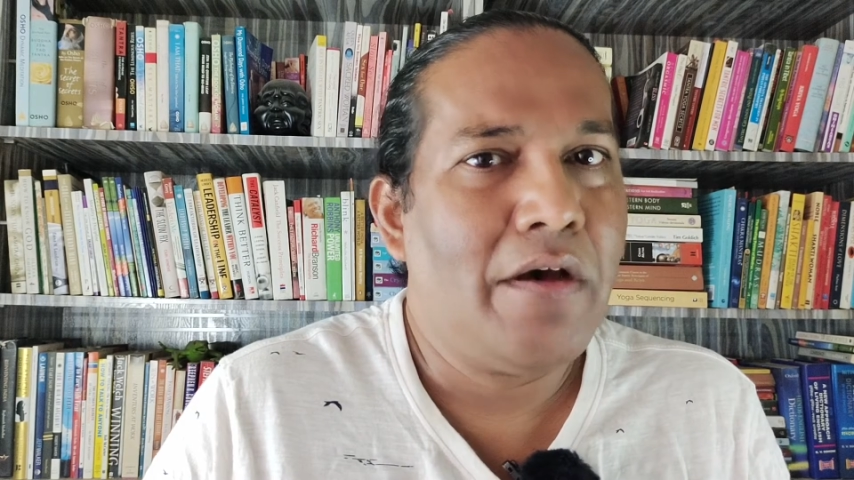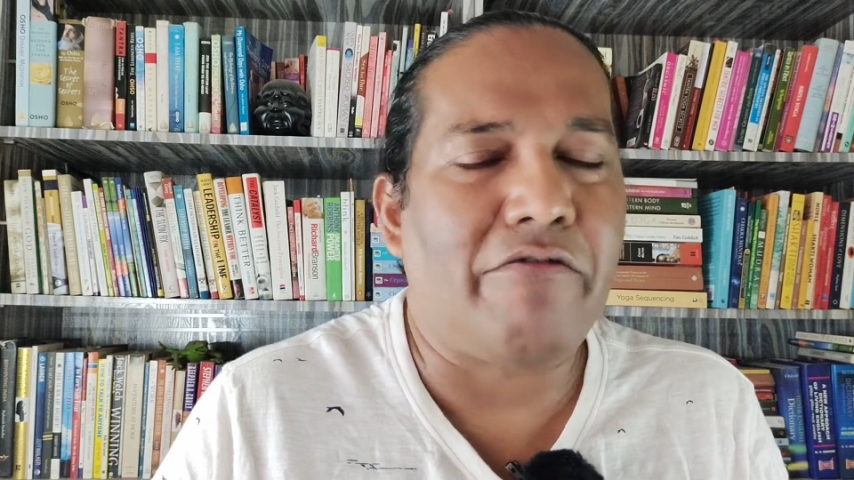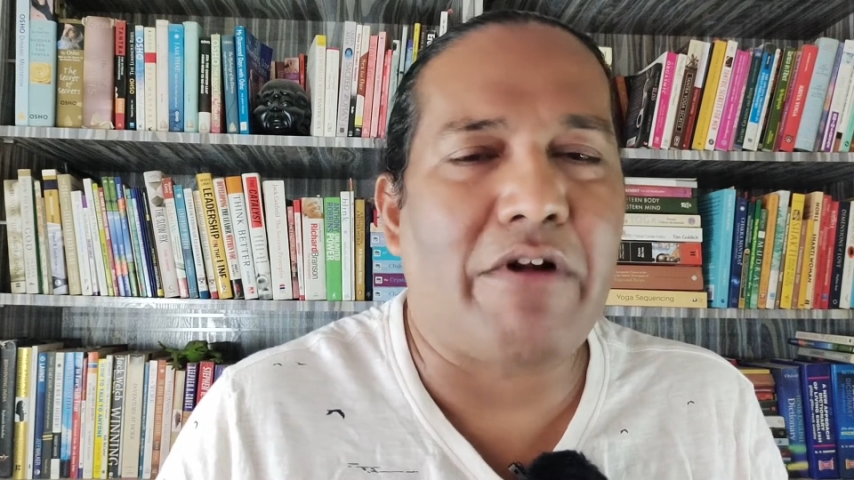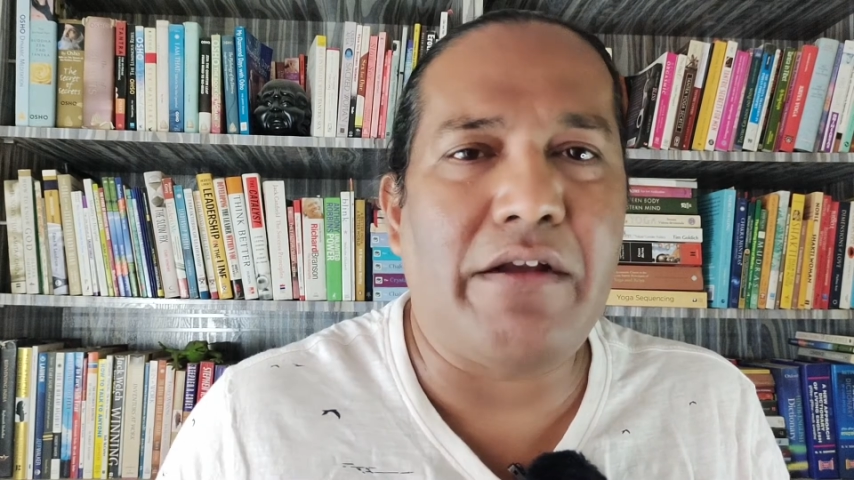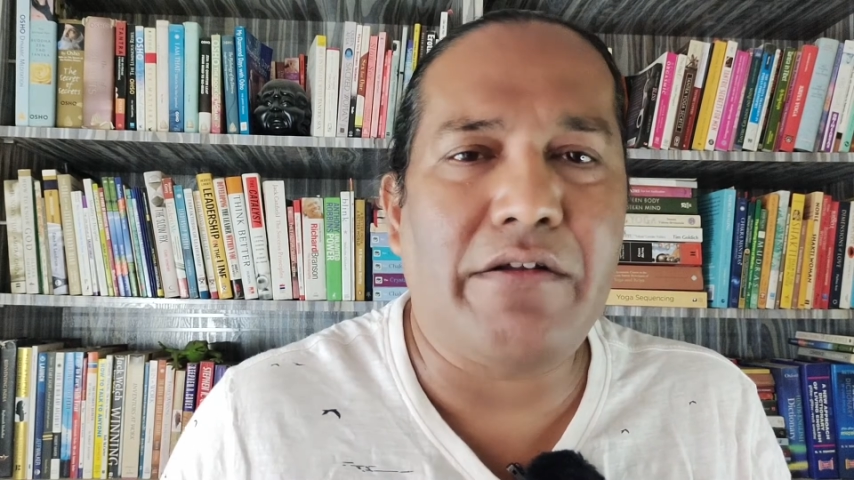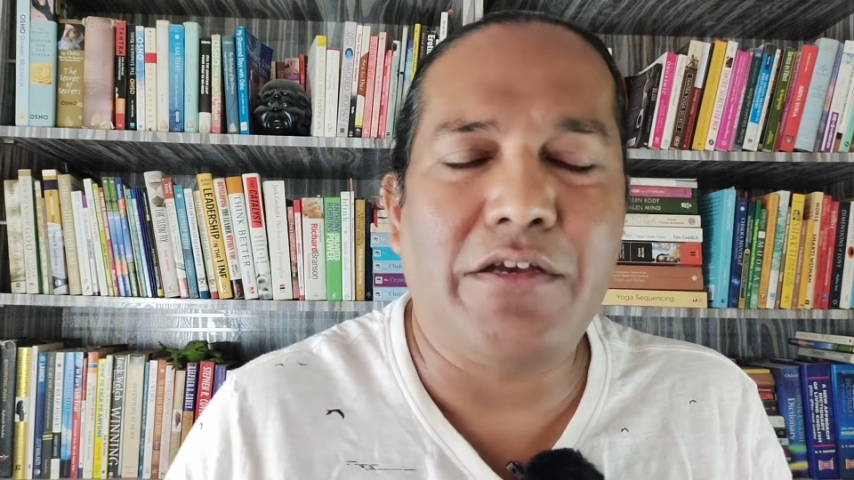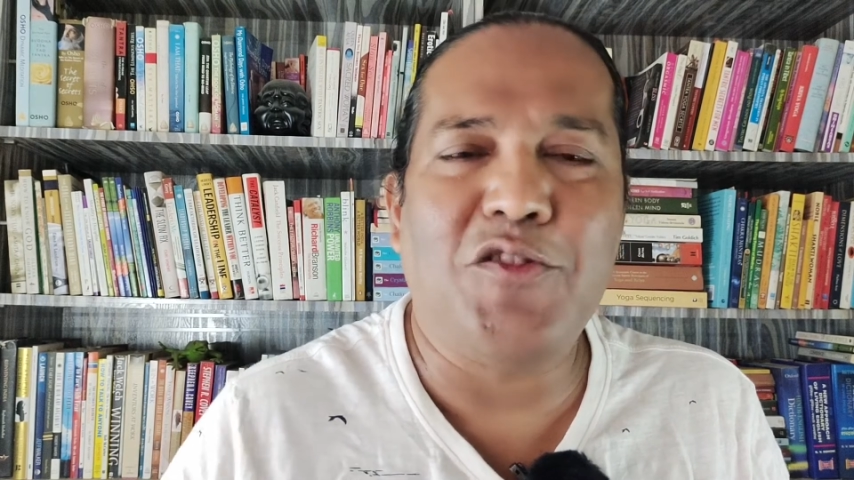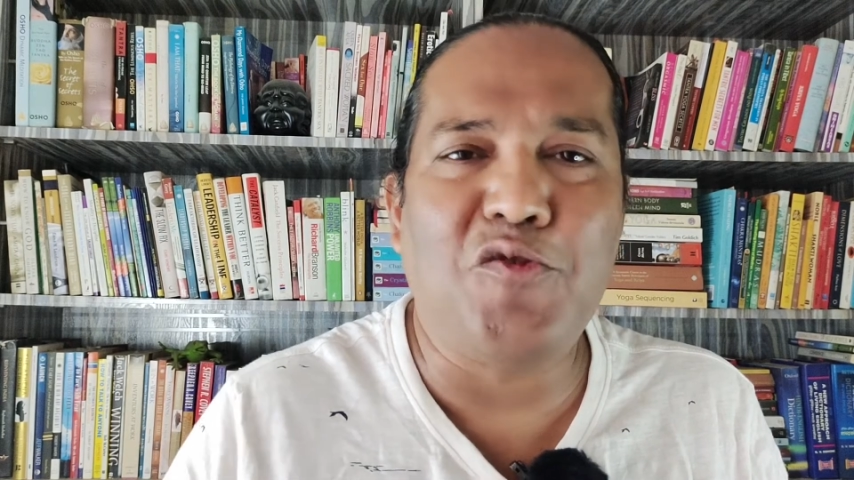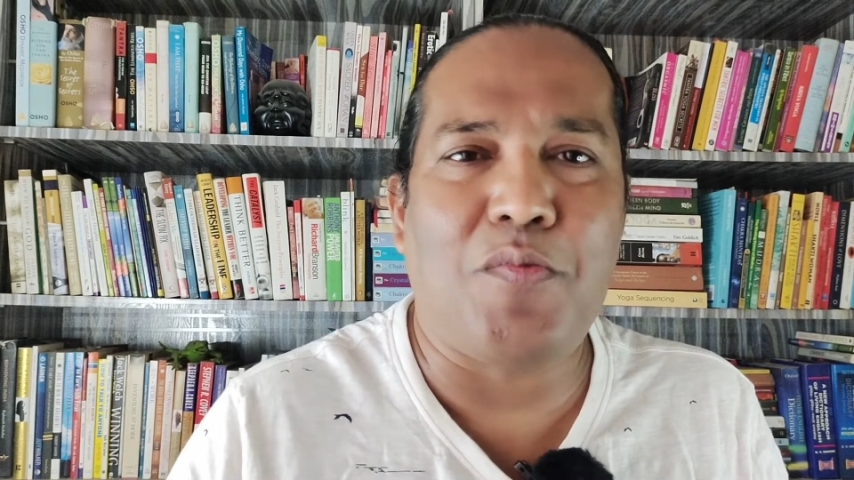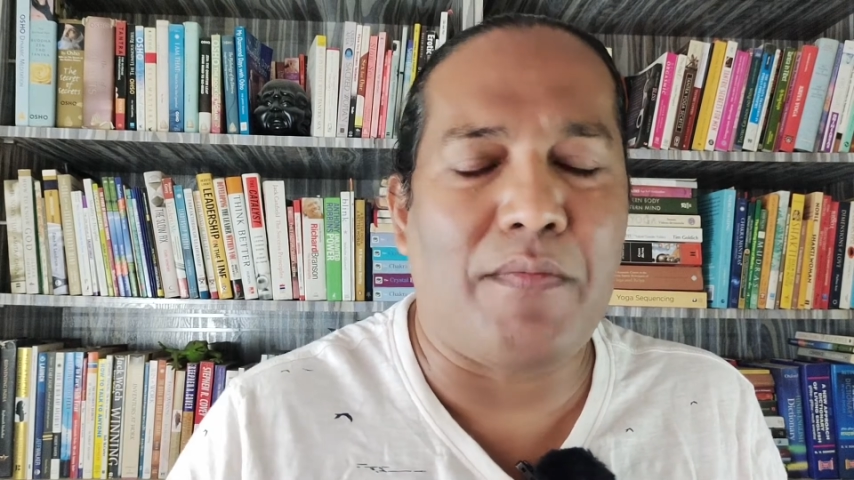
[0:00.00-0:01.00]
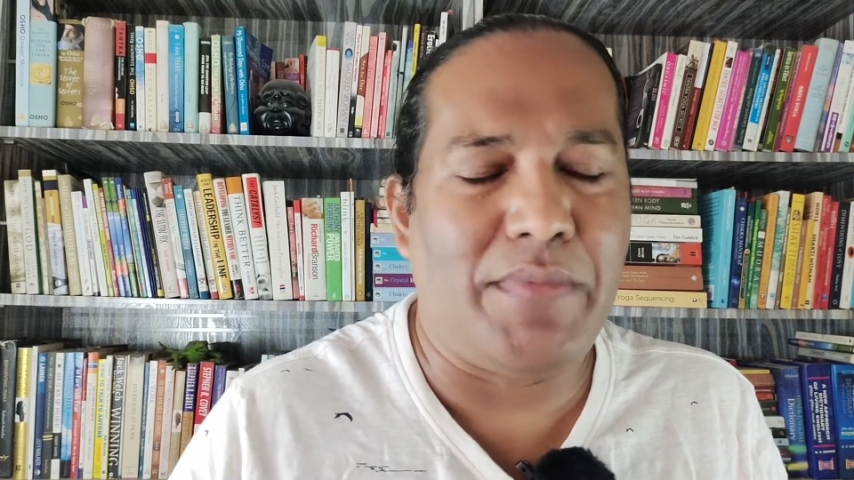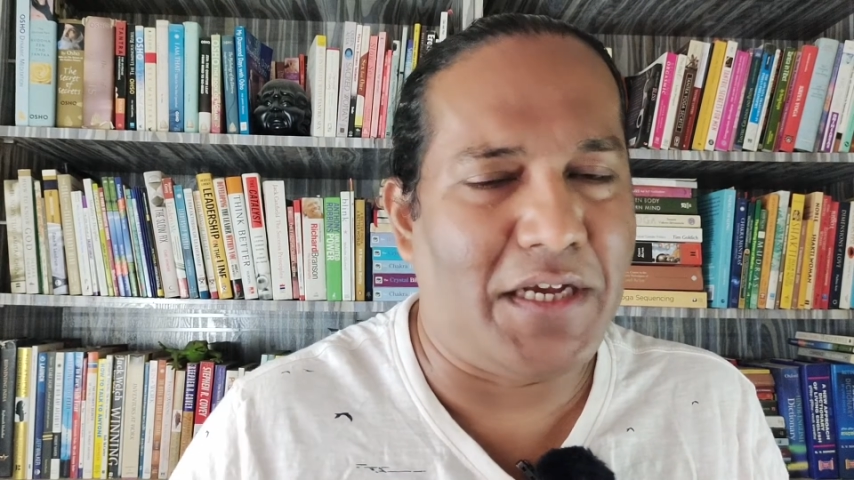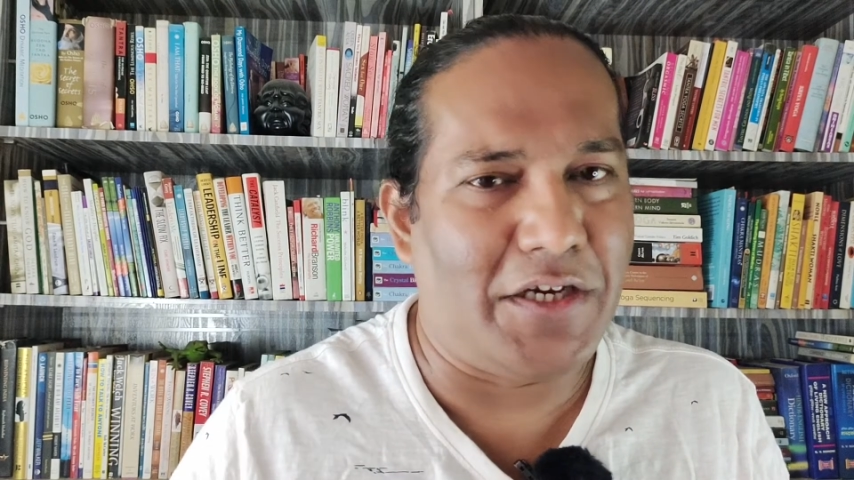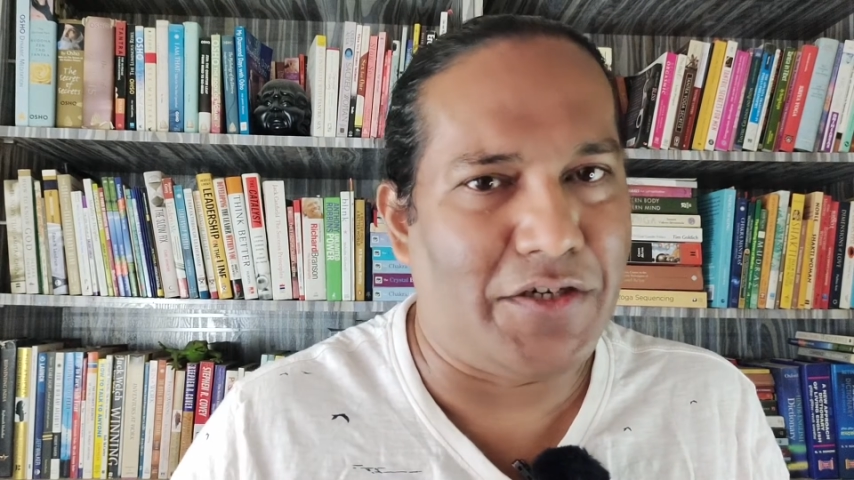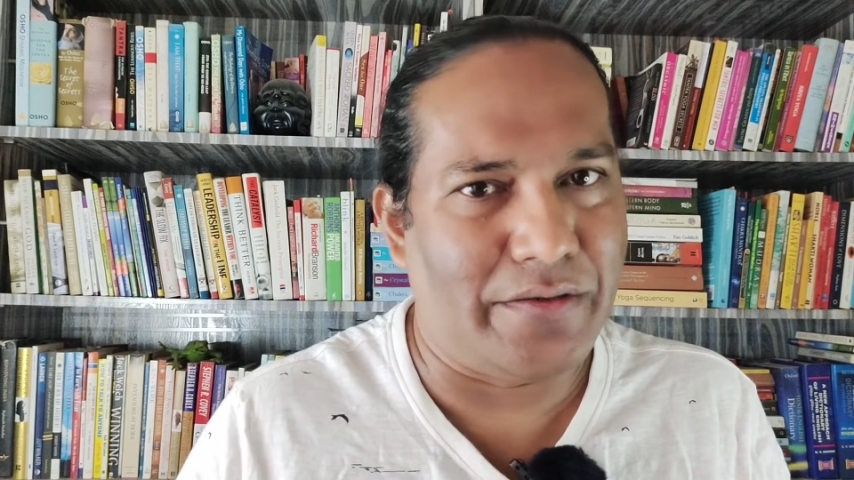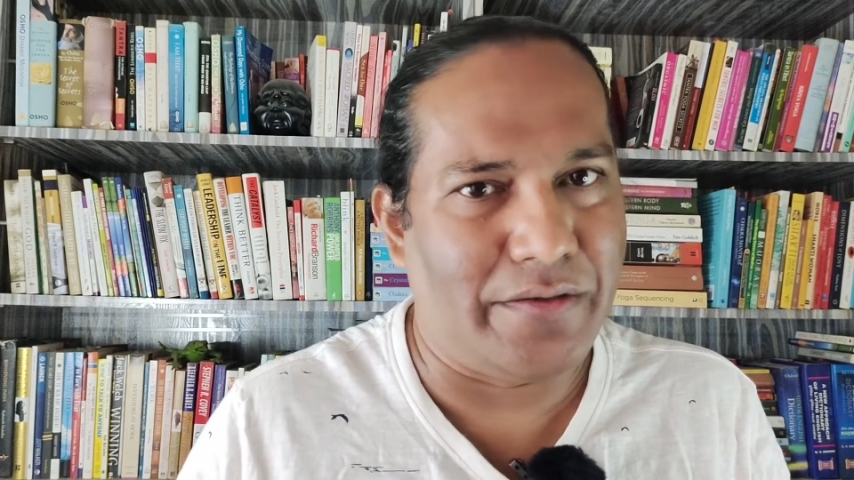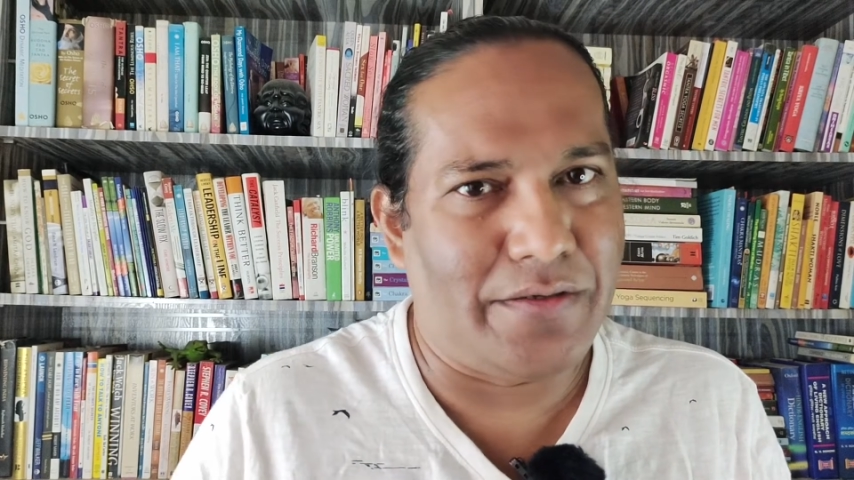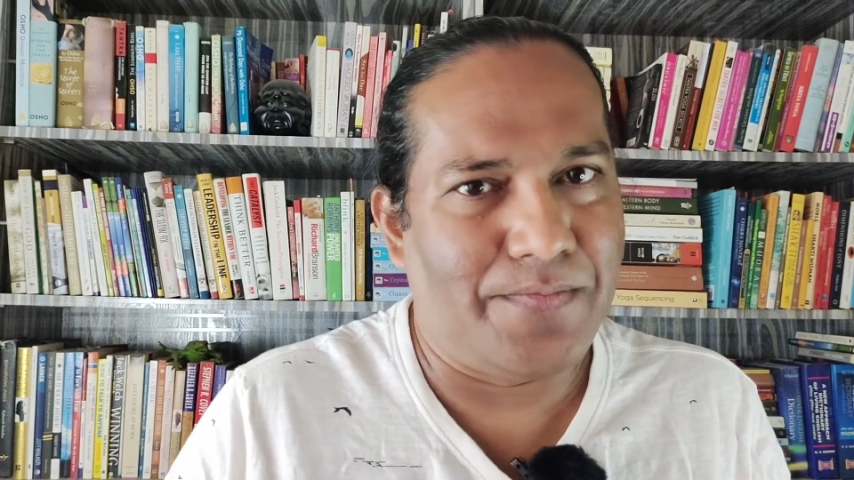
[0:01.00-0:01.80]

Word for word: writing new publications.